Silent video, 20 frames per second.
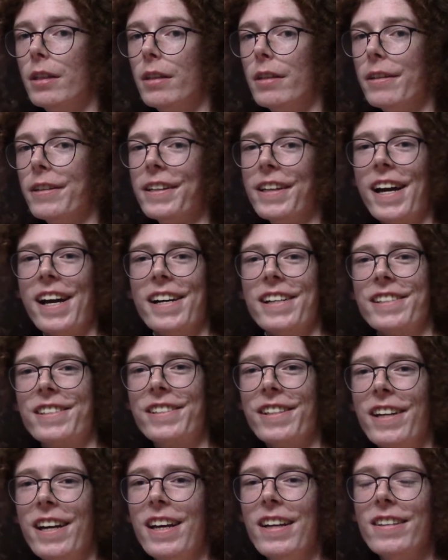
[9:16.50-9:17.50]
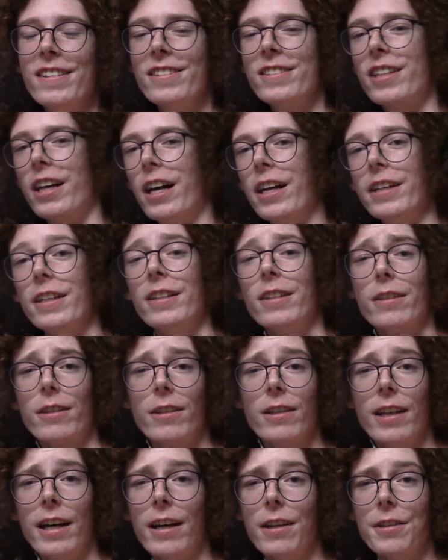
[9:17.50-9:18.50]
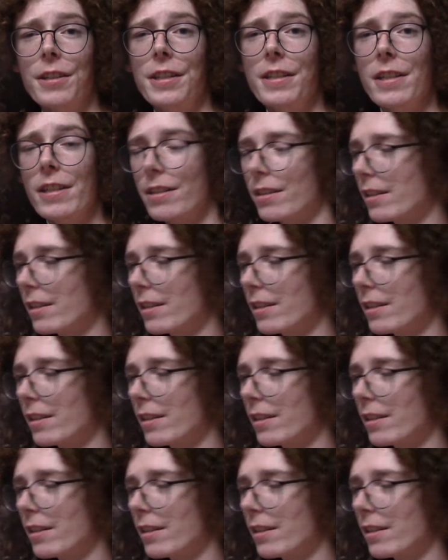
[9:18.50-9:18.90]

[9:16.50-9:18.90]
it has the tiny little LED